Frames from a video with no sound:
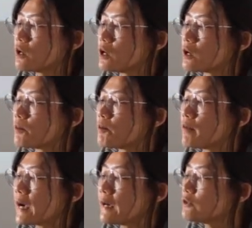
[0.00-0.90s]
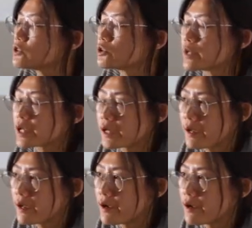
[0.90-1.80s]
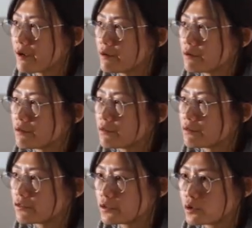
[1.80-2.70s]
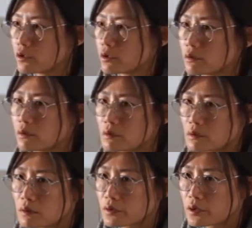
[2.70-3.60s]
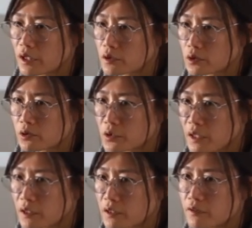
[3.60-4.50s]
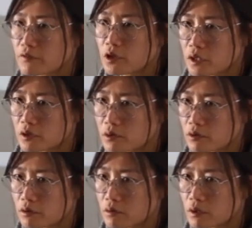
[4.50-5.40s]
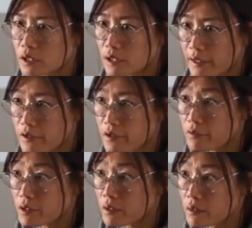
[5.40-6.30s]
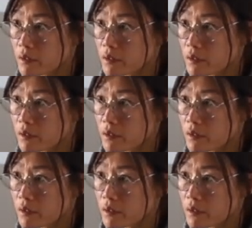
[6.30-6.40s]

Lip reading: how do we care for the cultural sector, for cultural collectives?